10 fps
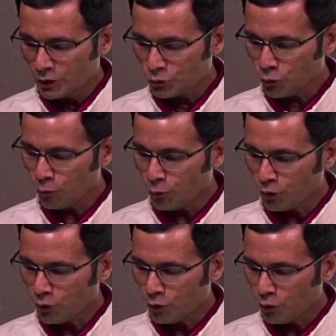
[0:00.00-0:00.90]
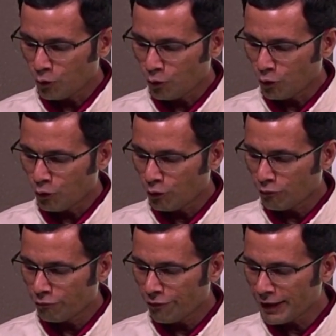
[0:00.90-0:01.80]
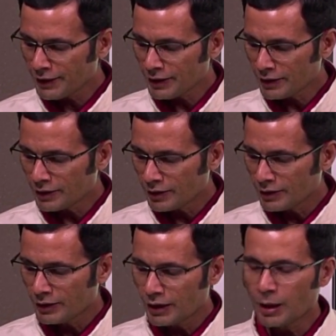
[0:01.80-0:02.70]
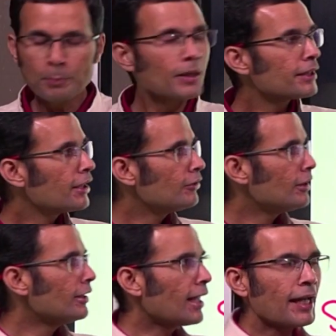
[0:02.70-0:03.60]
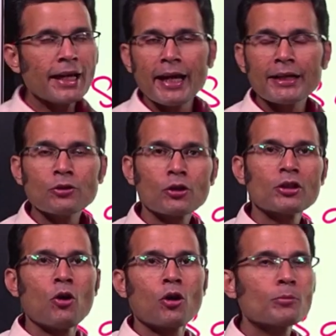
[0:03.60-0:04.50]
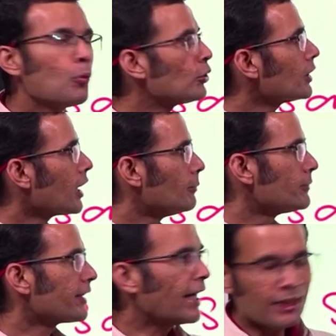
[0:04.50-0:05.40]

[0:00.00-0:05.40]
So, when a particular ligand or a hormone comes